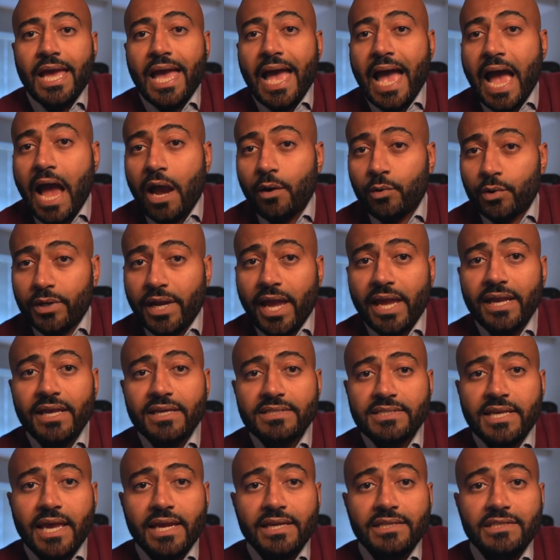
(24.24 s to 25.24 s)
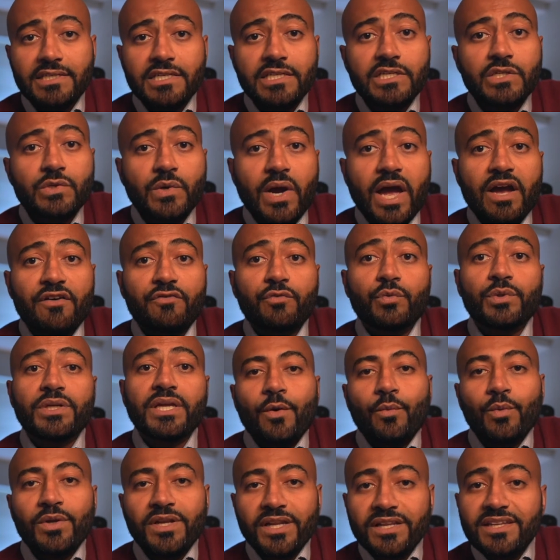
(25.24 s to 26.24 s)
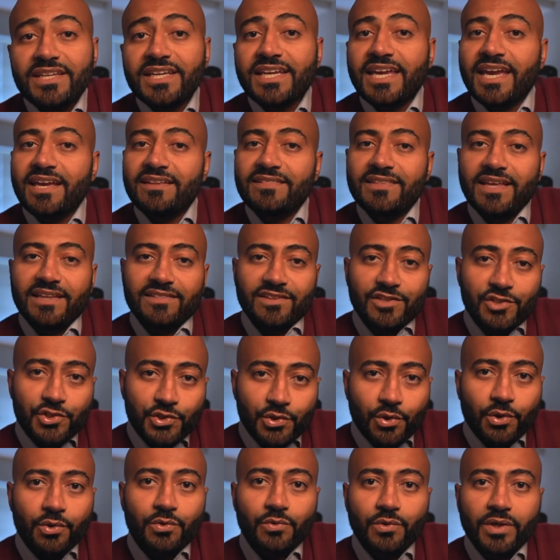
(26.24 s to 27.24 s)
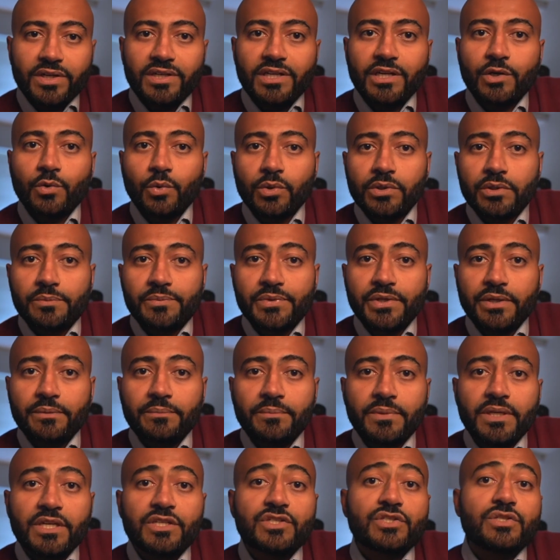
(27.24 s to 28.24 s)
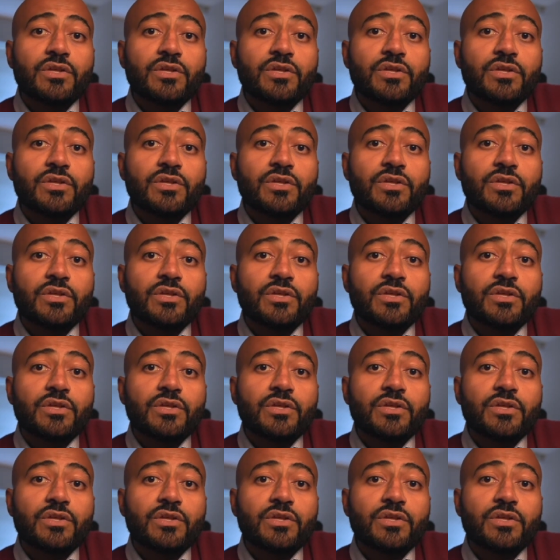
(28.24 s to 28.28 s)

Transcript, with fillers: Our ASAD graph would, would indicate that the short-run equilibrium is